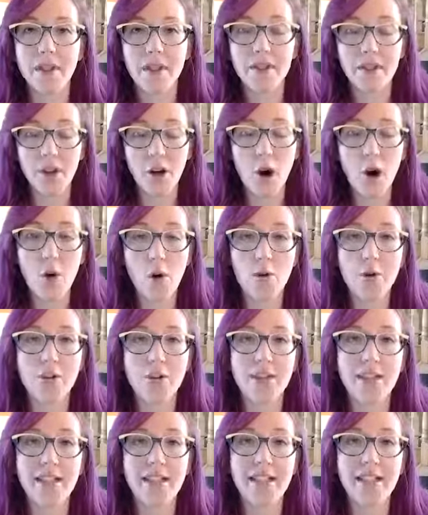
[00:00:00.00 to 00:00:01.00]

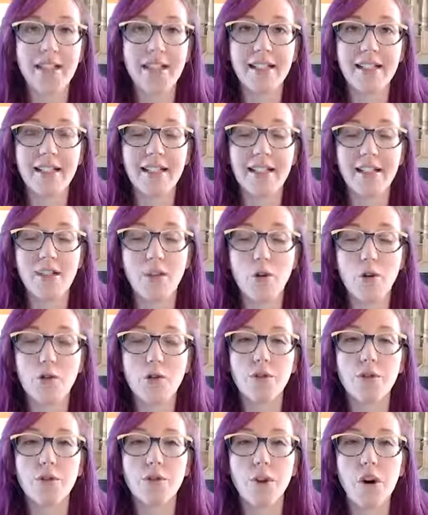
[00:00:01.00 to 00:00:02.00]
host
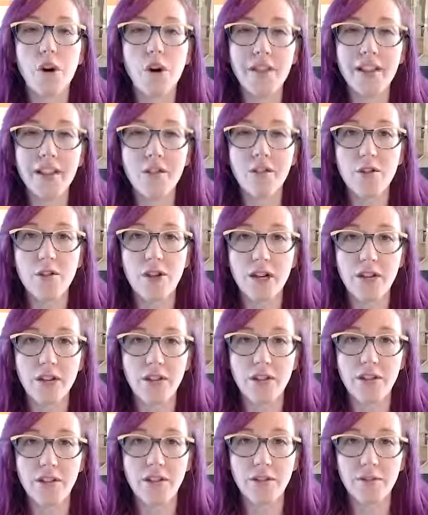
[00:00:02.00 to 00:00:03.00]
goes over all the
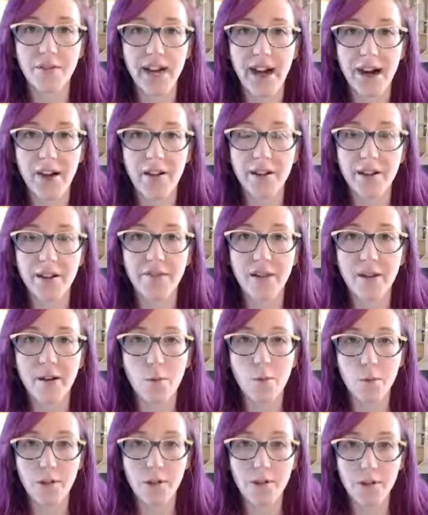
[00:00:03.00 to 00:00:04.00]
instructions of how the
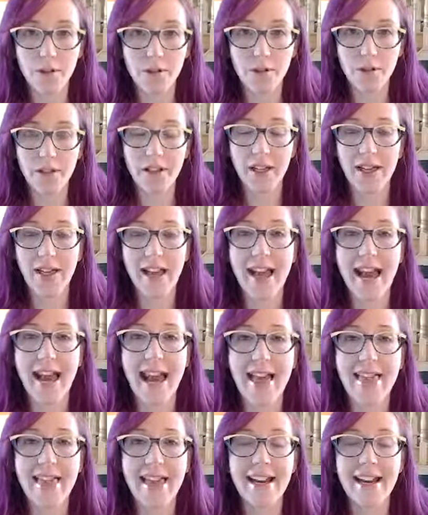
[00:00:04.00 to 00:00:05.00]
event works.
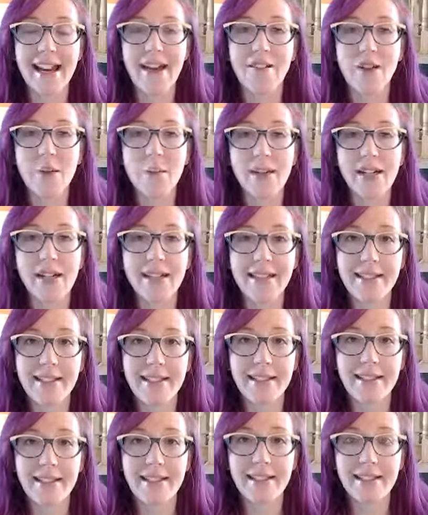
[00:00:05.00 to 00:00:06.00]
And then everybody is
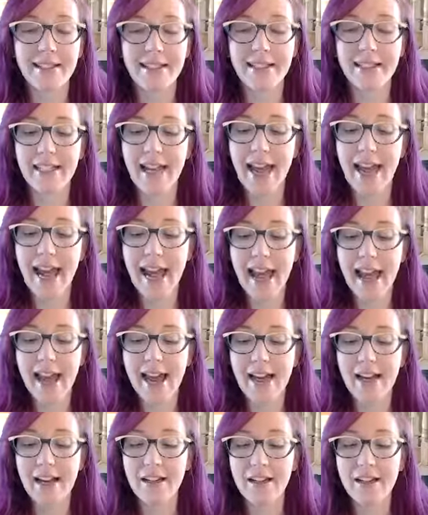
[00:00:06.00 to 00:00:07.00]
seated,
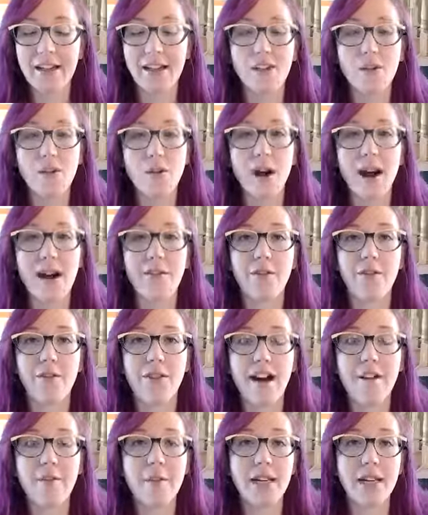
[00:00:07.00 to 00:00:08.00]
and you have
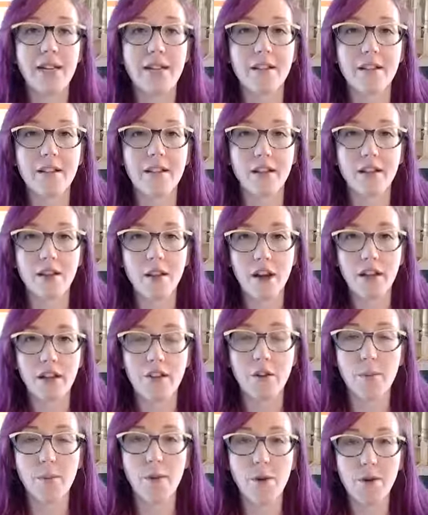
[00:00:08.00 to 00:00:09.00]
5 minutes to talk to
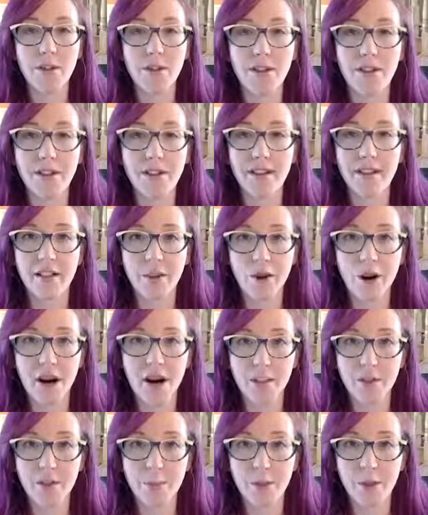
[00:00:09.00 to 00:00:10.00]
the person
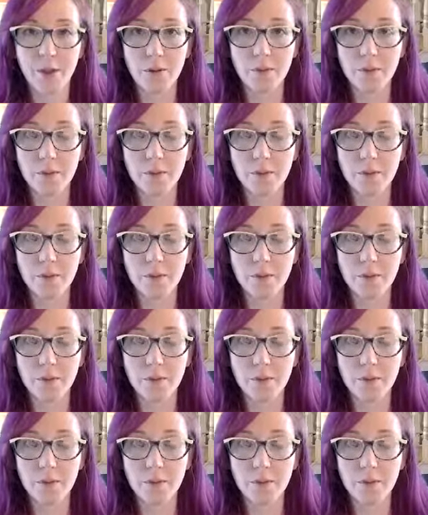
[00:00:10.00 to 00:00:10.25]
across from you.